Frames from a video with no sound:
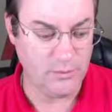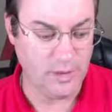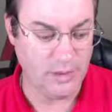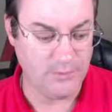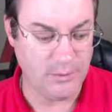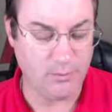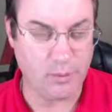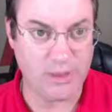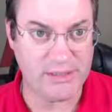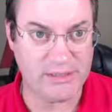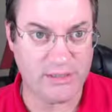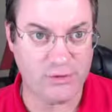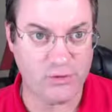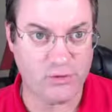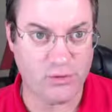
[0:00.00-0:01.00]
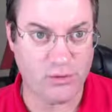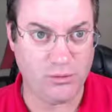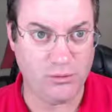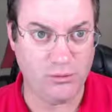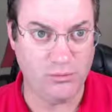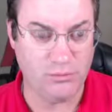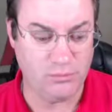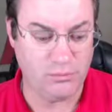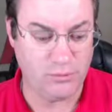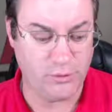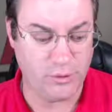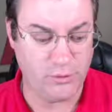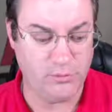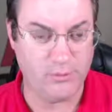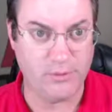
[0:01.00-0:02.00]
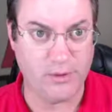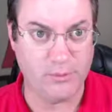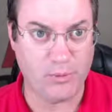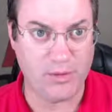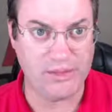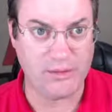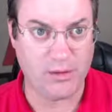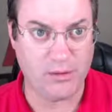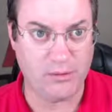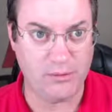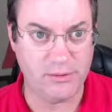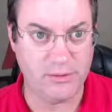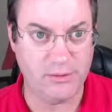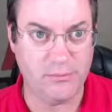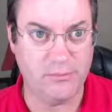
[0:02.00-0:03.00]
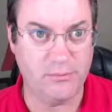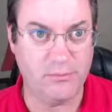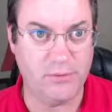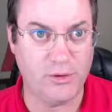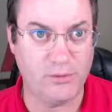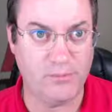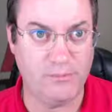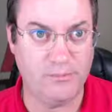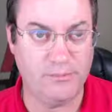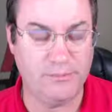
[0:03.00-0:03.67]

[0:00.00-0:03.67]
I'm going to press Control. Nope. I'm going to press Alt. Nope.